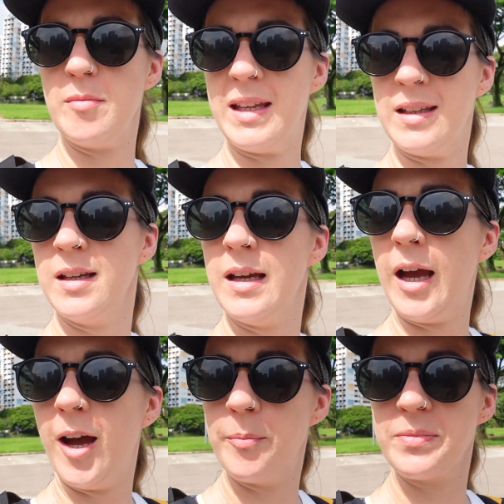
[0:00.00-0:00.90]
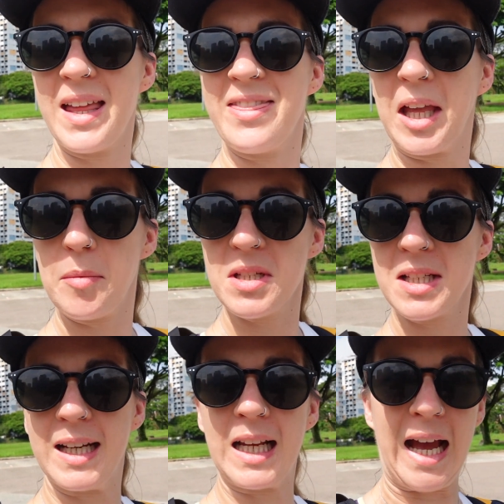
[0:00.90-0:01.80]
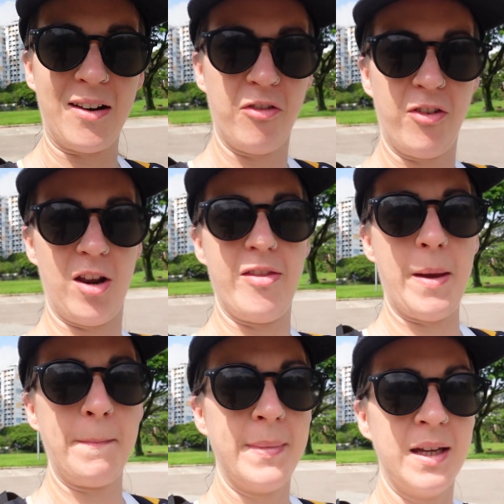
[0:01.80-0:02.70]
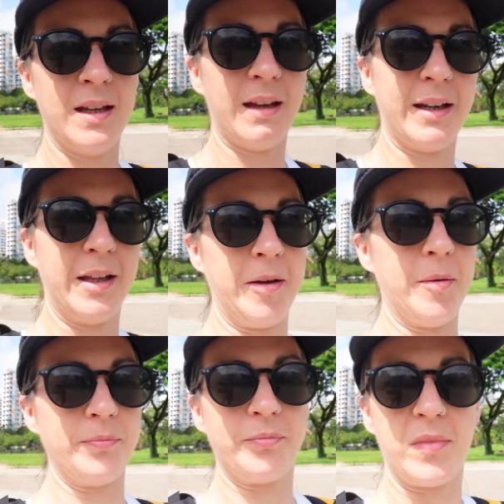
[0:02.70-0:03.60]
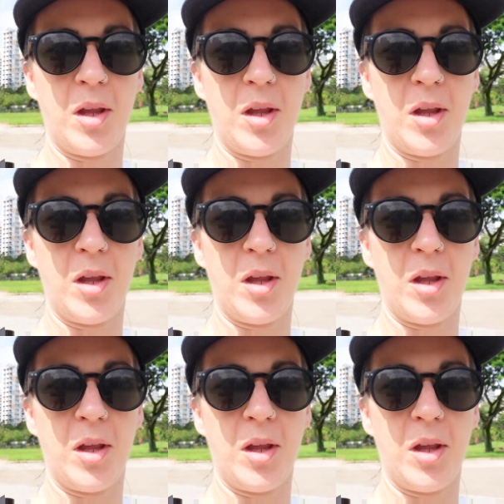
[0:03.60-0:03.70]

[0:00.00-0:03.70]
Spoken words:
of me. I think I'm just going to kind of follow them and